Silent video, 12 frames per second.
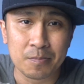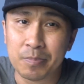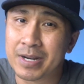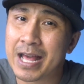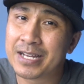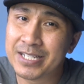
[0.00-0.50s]

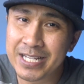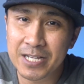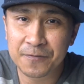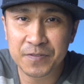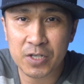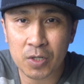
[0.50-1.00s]
But I
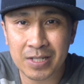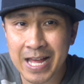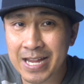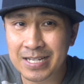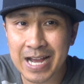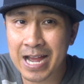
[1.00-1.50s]
did feel
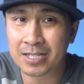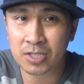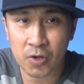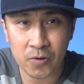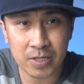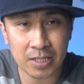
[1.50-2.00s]
like I
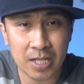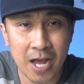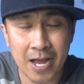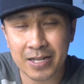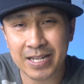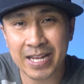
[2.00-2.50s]
learned a
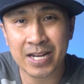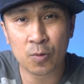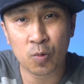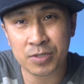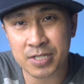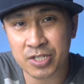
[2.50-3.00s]
lot and it
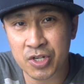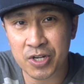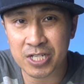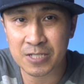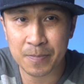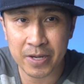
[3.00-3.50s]
was a good
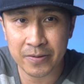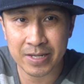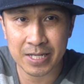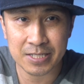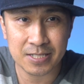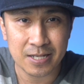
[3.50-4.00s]

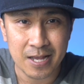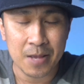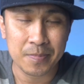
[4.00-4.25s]
experience,